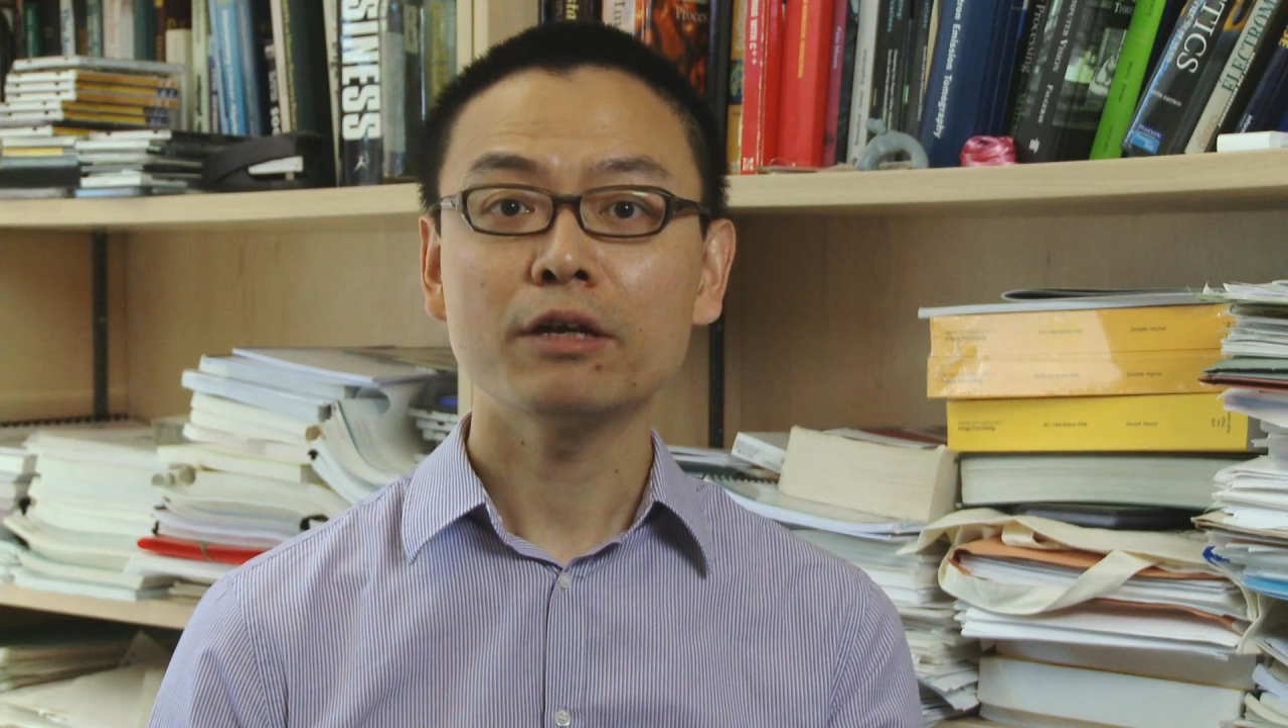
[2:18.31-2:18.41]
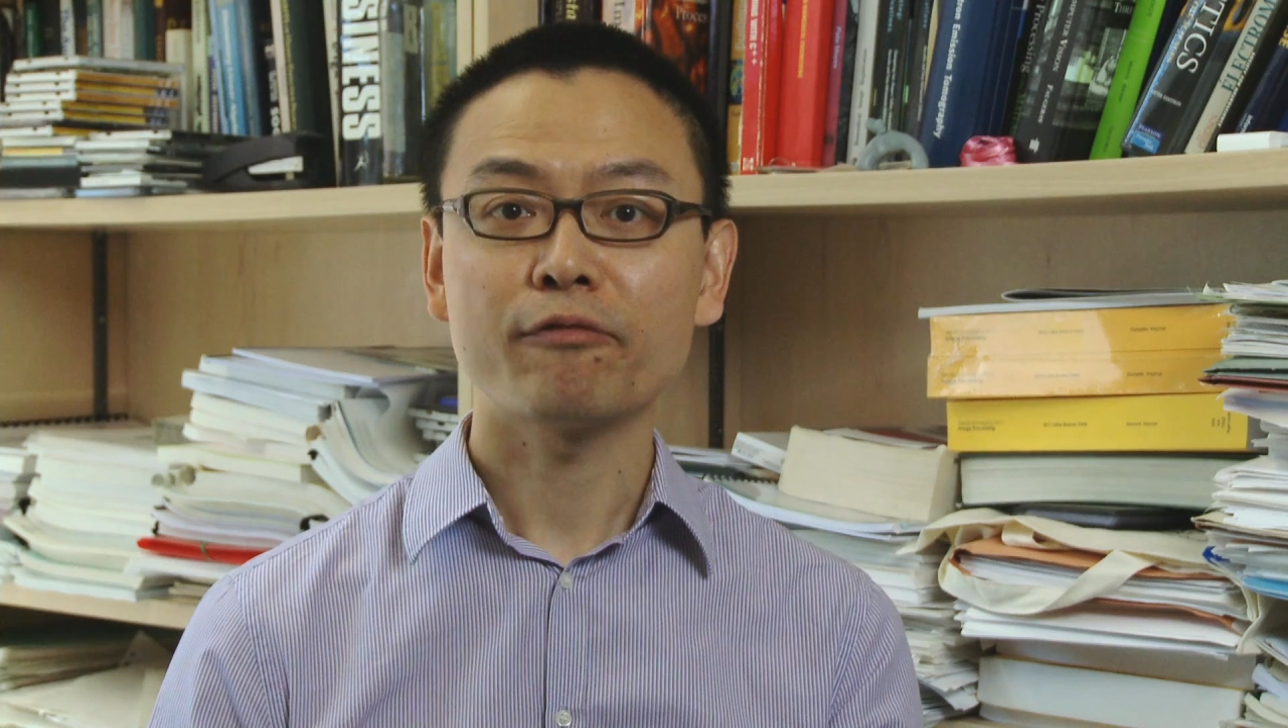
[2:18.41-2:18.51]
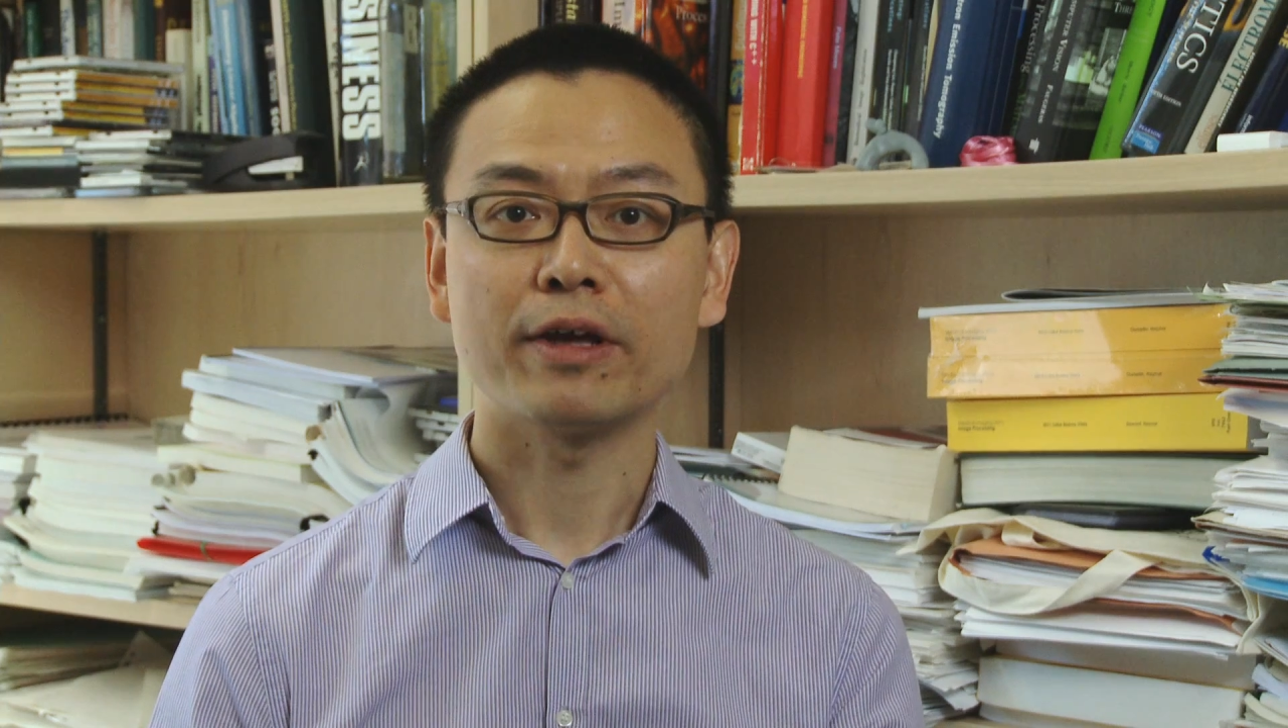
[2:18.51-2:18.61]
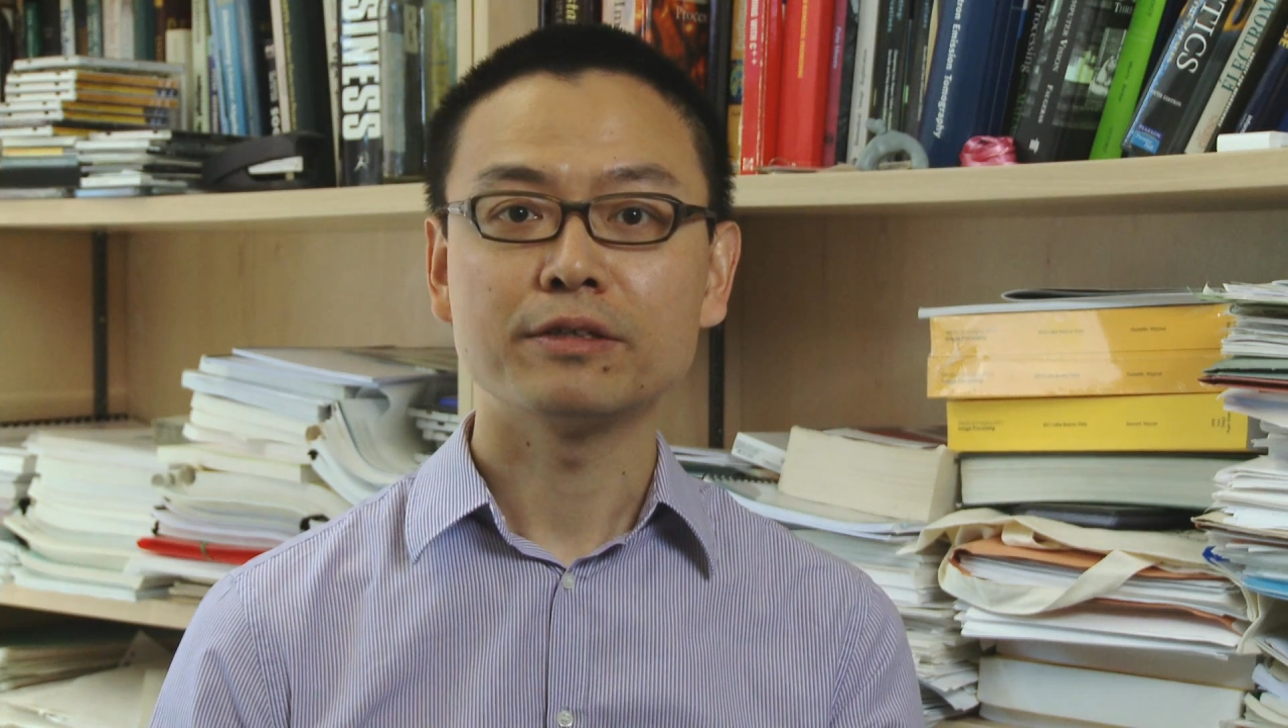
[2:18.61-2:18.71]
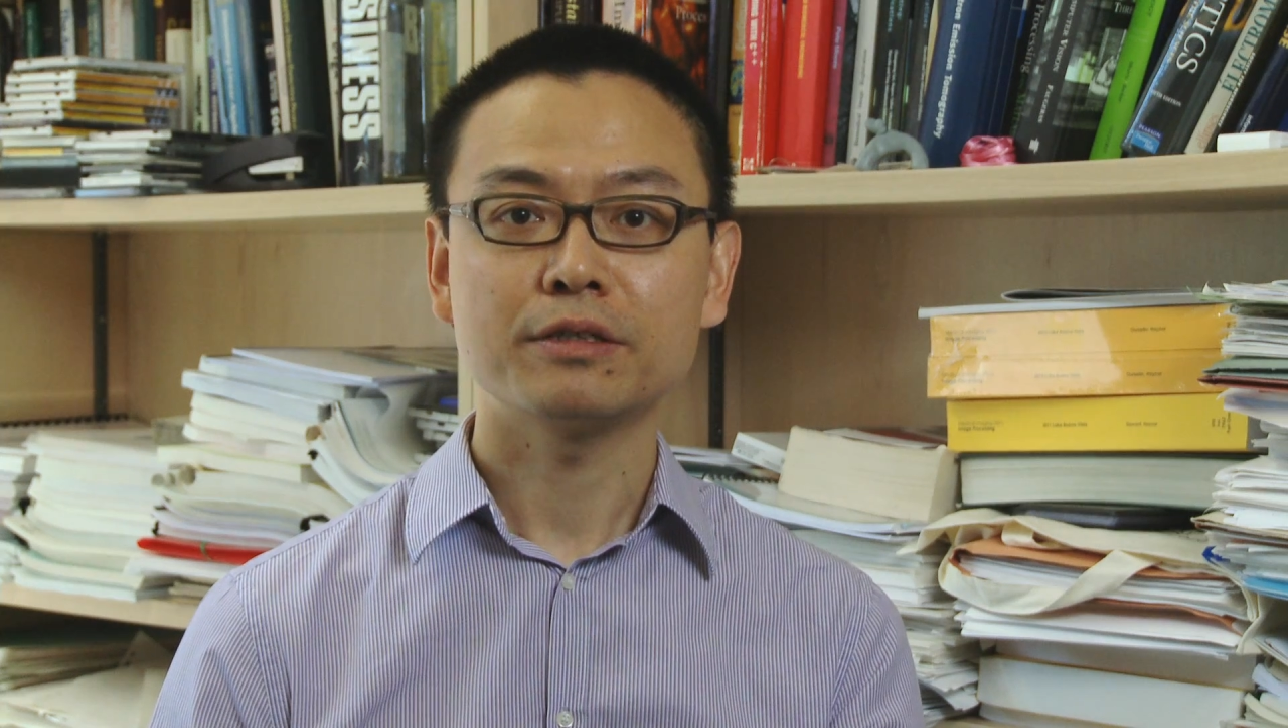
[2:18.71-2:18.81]

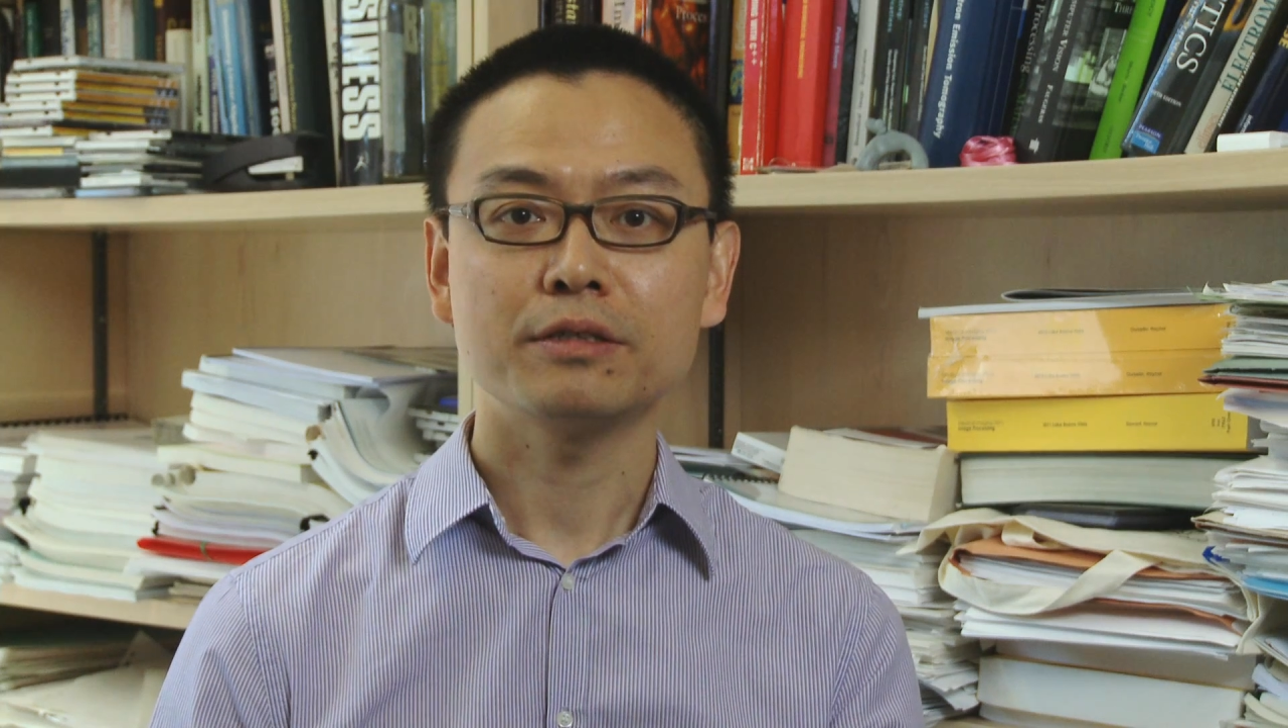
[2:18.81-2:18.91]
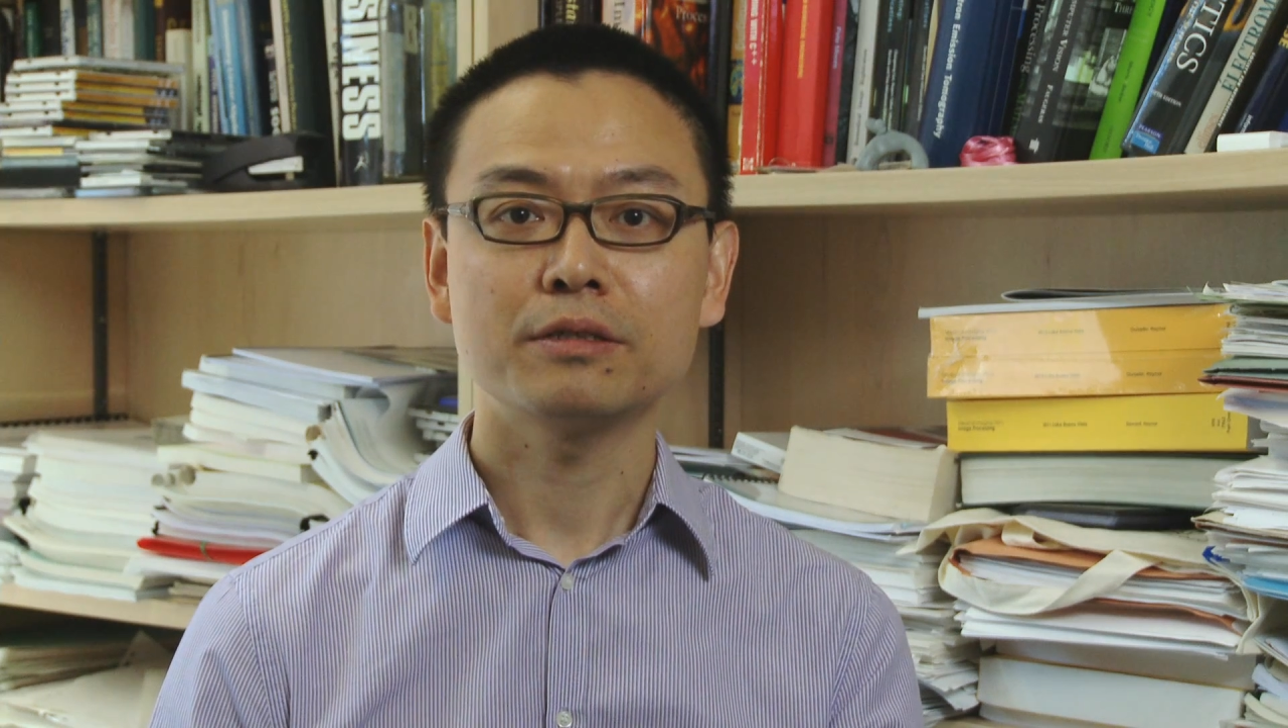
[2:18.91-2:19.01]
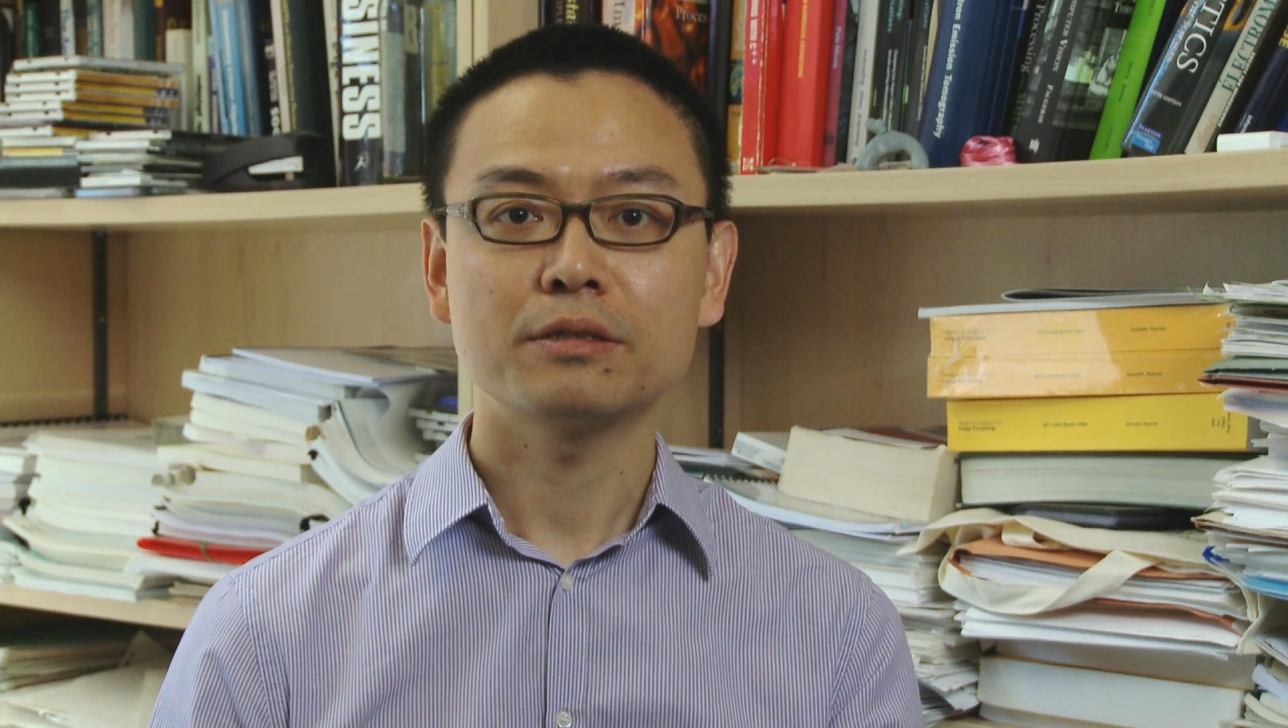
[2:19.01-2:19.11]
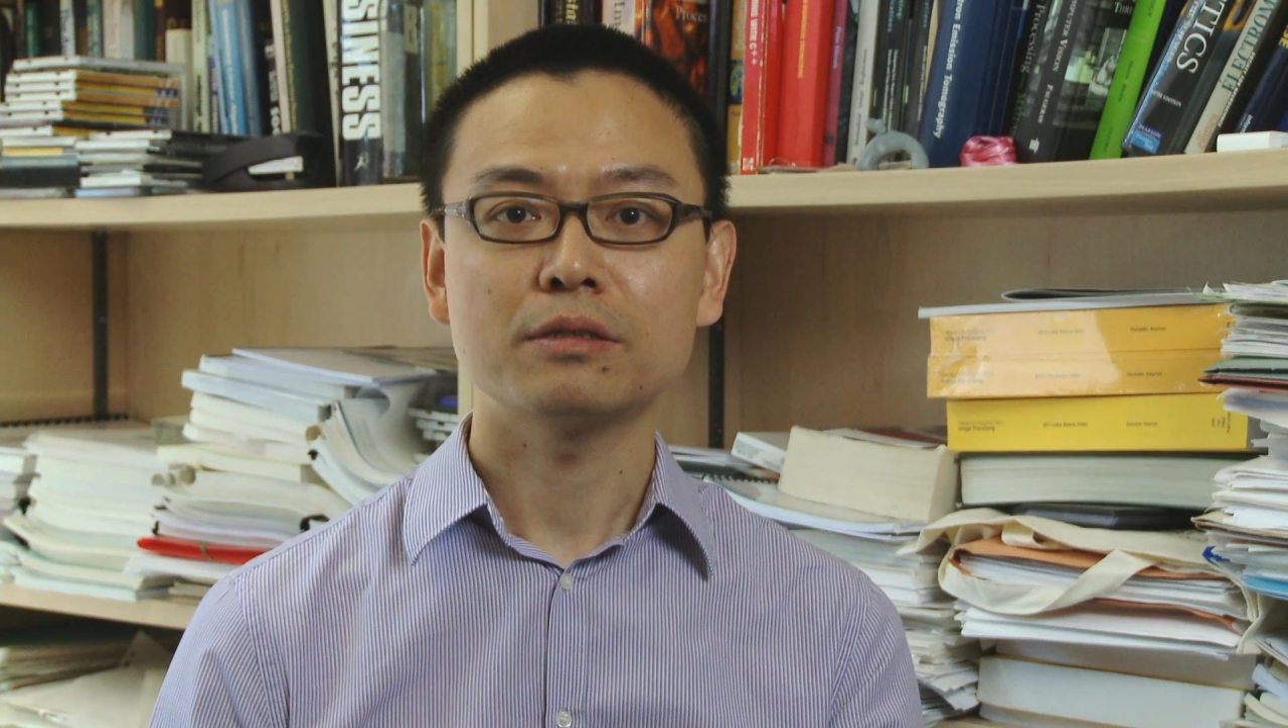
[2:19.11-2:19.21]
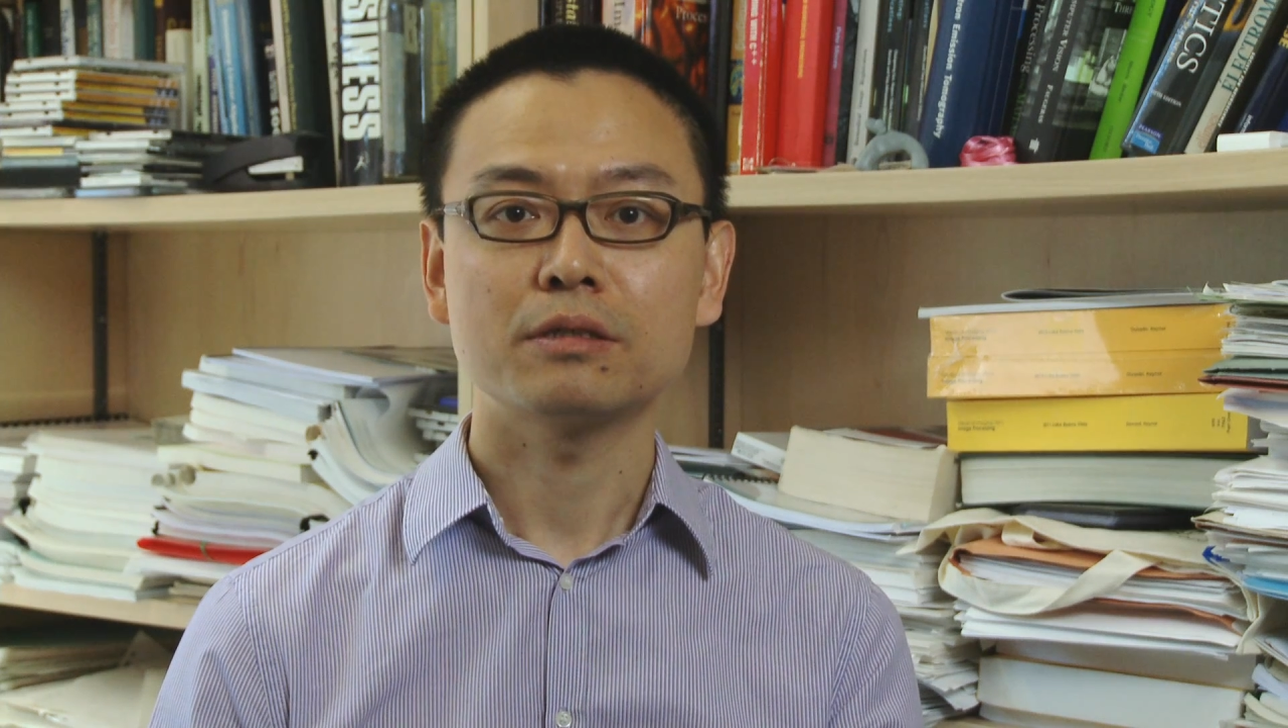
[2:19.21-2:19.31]

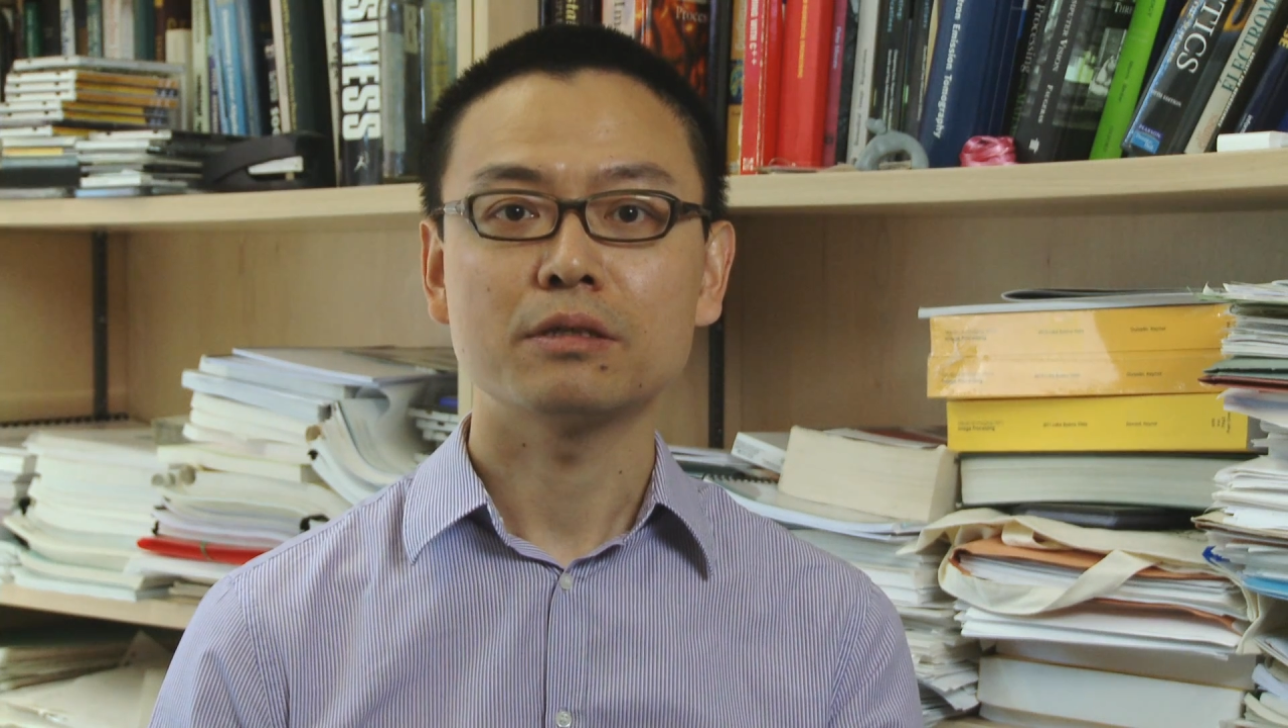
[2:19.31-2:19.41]
advances